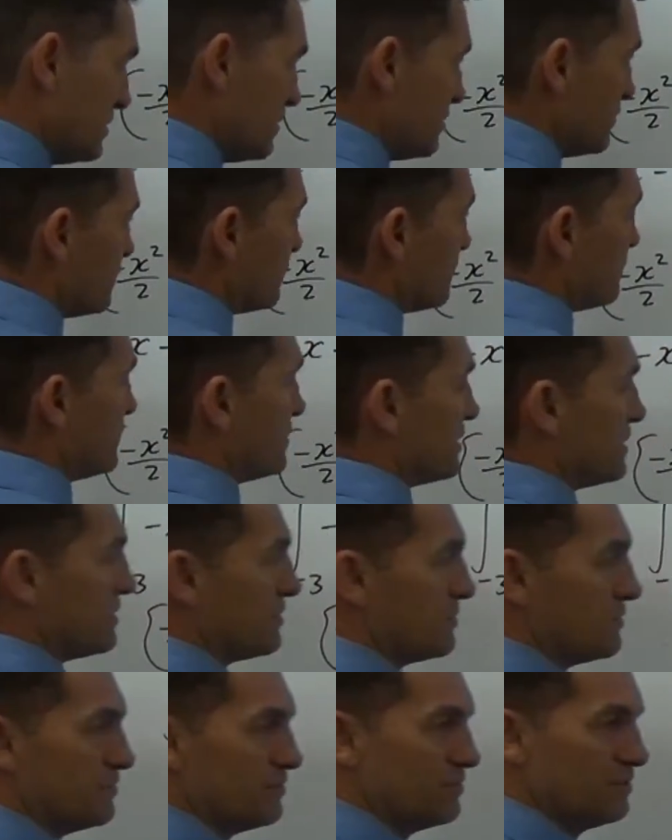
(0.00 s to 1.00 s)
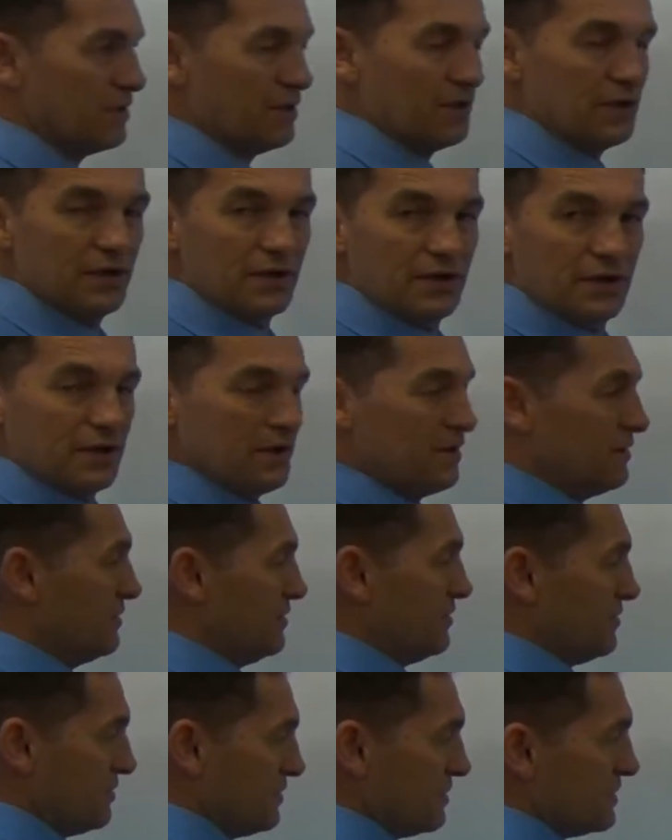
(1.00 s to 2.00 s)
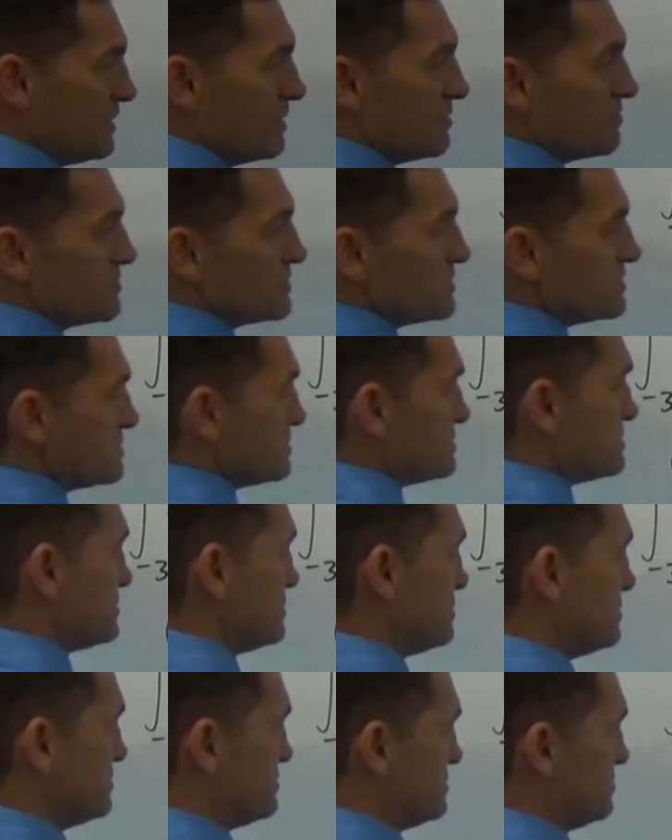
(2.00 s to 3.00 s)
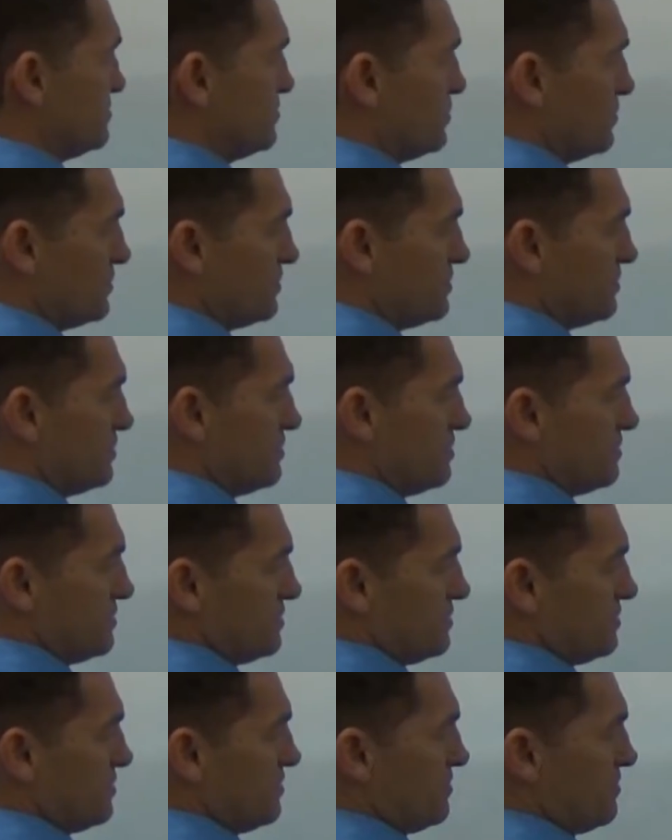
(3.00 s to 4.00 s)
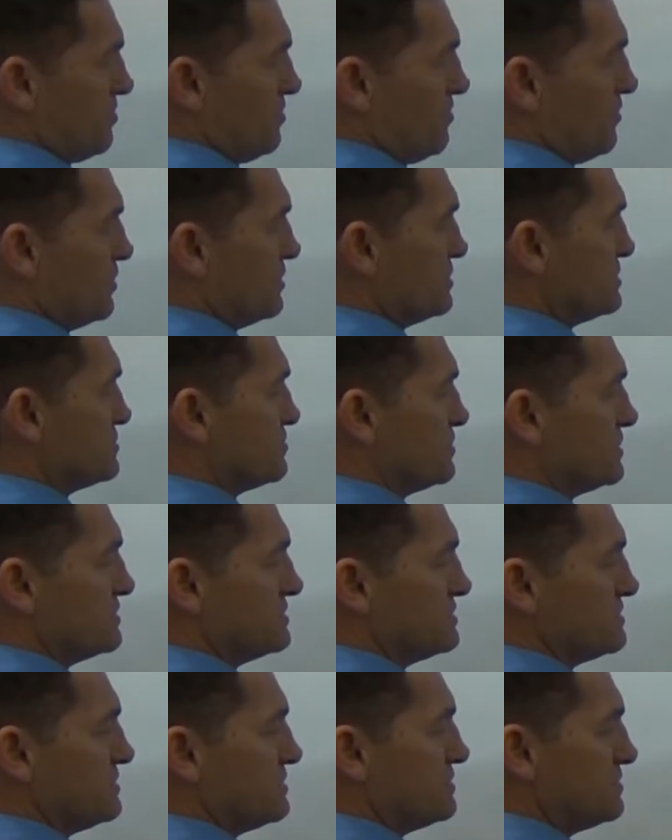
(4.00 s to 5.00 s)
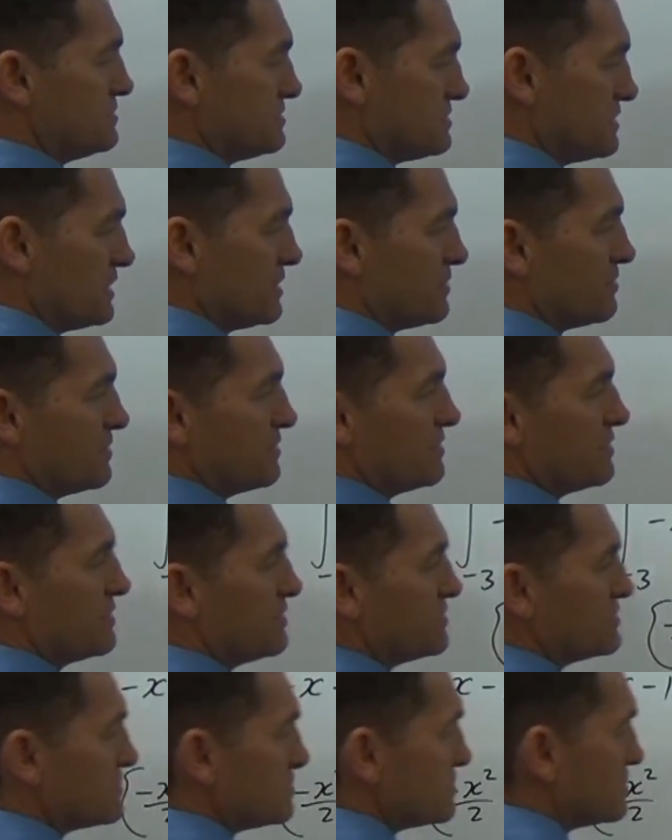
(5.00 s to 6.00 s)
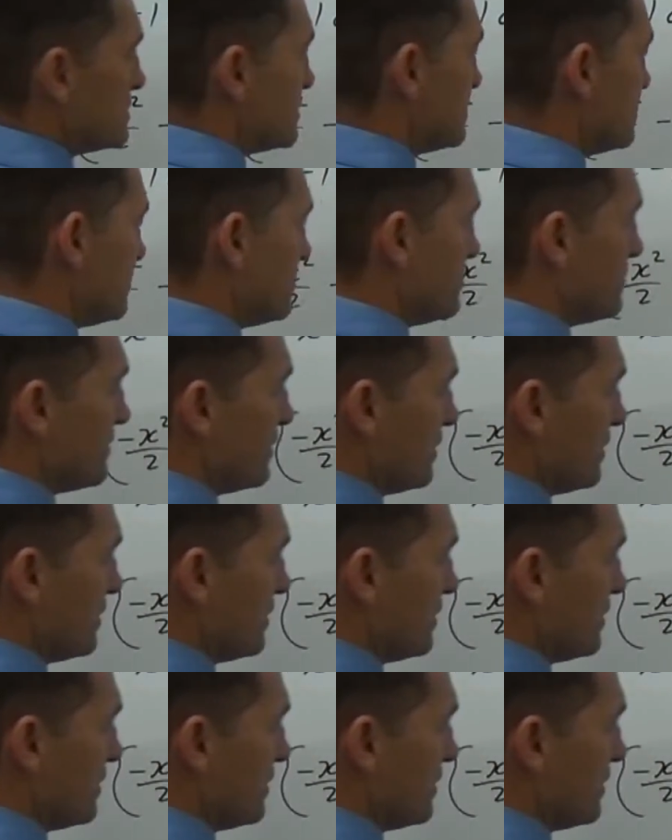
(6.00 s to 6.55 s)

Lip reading: and you fill out all the numbers, and you put the -1s in, take away that, do that, and